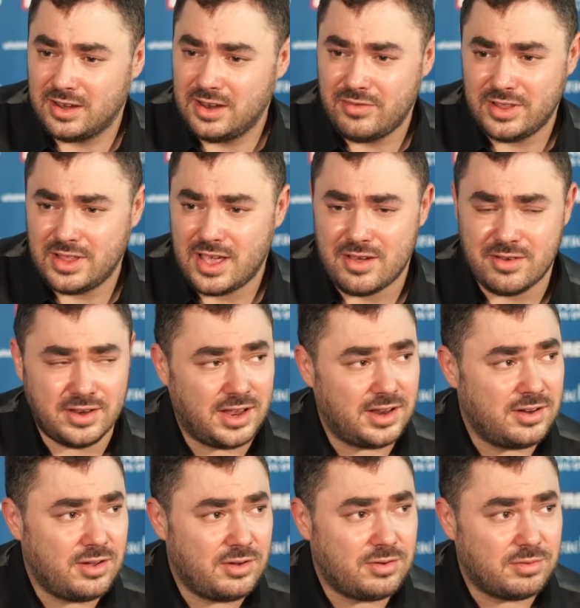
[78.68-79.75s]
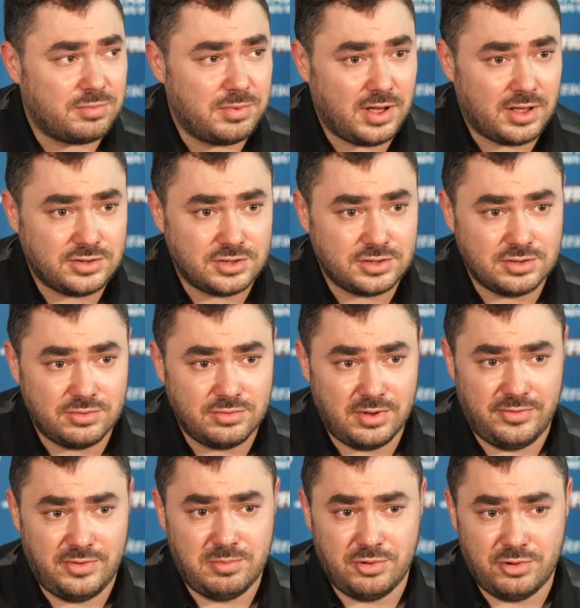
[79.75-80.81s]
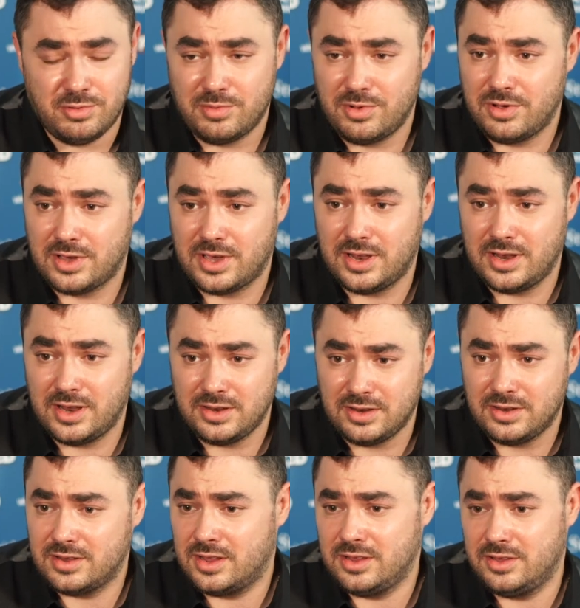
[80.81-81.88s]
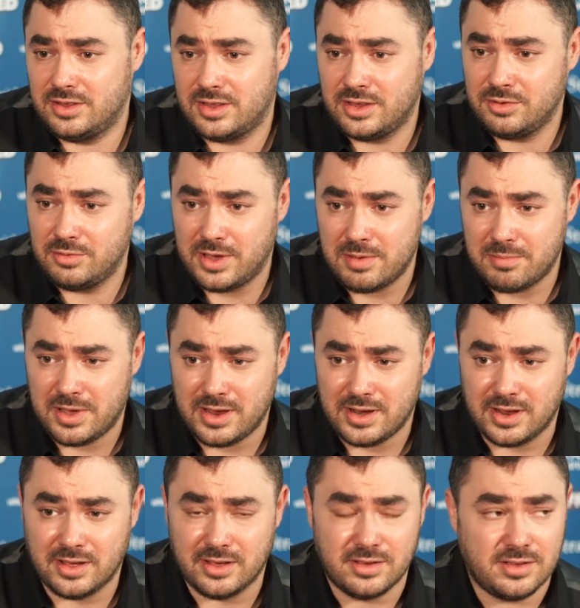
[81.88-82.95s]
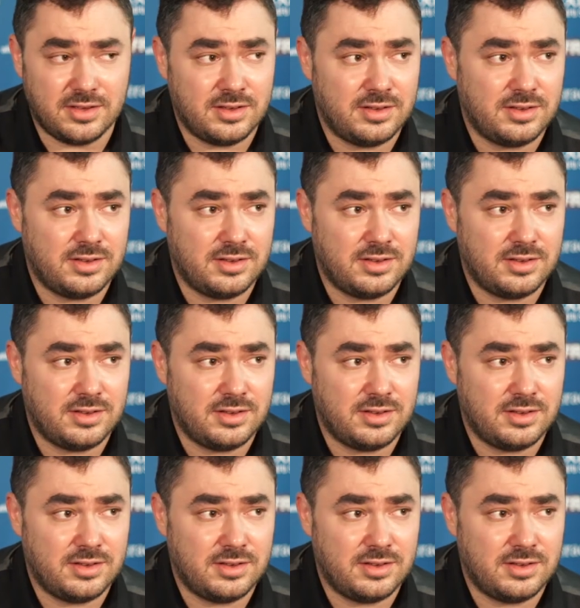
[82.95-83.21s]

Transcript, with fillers: I never doubted it. No, I just thought, well, if you put the work in, then then, then you'll get back there.